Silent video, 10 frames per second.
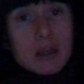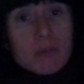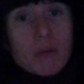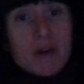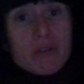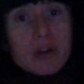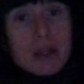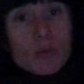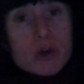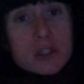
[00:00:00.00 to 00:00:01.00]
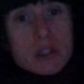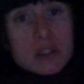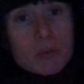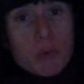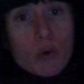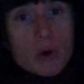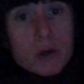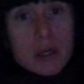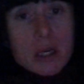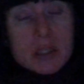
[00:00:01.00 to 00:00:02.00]
wasn't as important
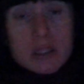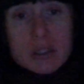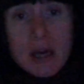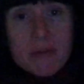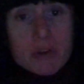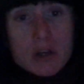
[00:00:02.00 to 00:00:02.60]
as us having